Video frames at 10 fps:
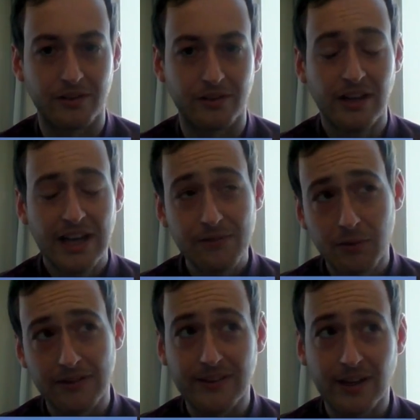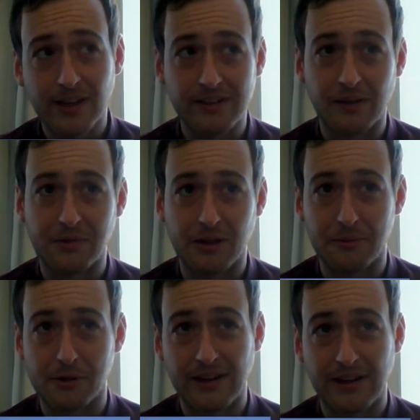and even what they've done in
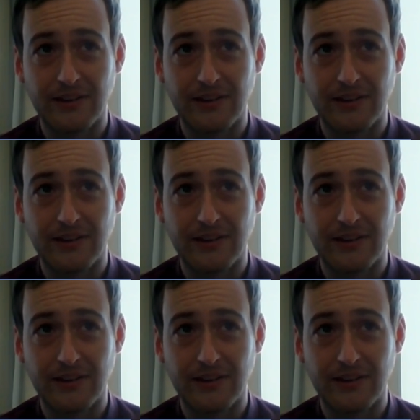WWE.